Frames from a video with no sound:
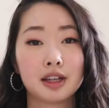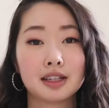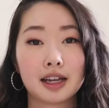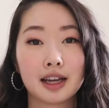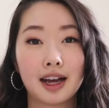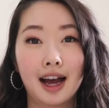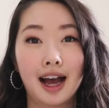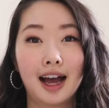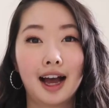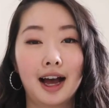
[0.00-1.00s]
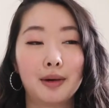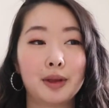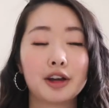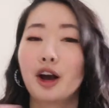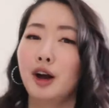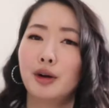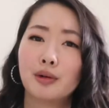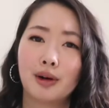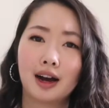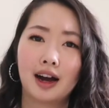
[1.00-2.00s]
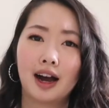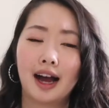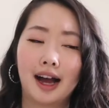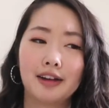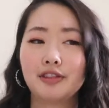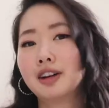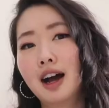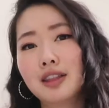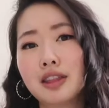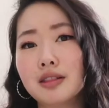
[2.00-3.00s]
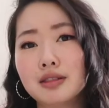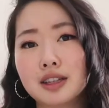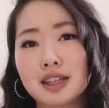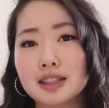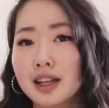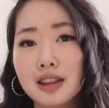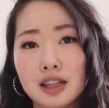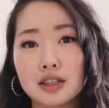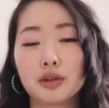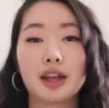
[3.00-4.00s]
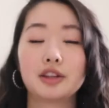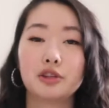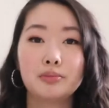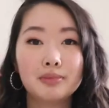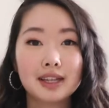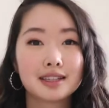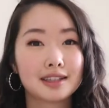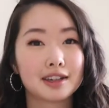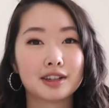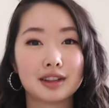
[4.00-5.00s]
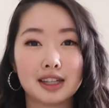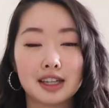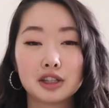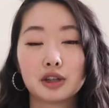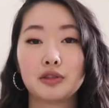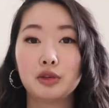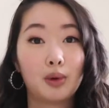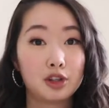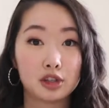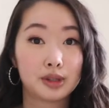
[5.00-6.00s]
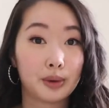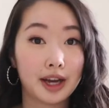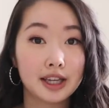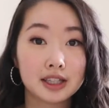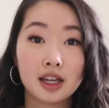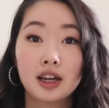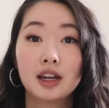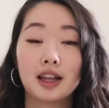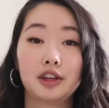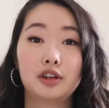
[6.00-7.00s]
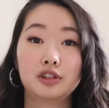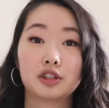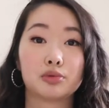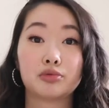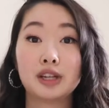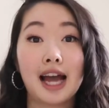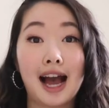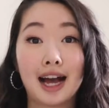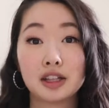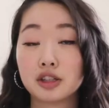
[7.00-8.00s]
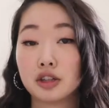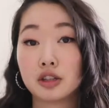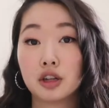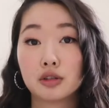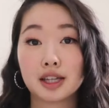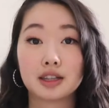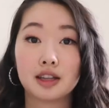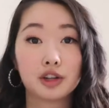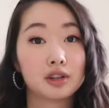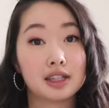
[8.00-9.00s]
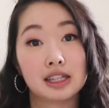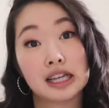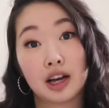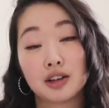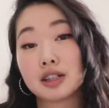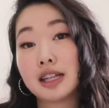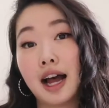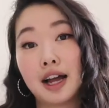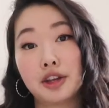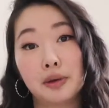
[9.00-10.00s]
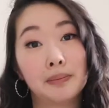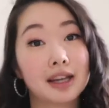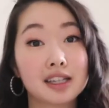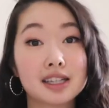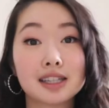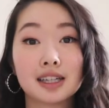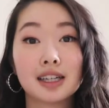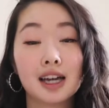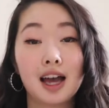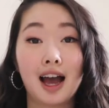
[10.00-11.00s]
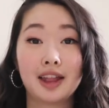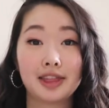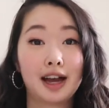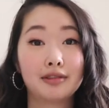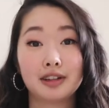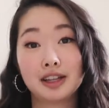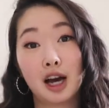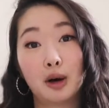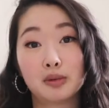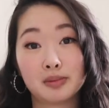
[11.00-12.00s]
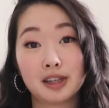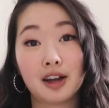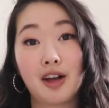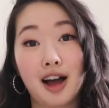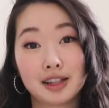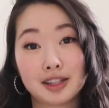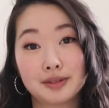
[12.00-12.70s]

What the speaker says: things like I'm like, oh, I forgot he said this, or like you miss certain things. So if you watch it twice, like you can just re-add to your notes like the little details that you missed, and that really helped me a lot.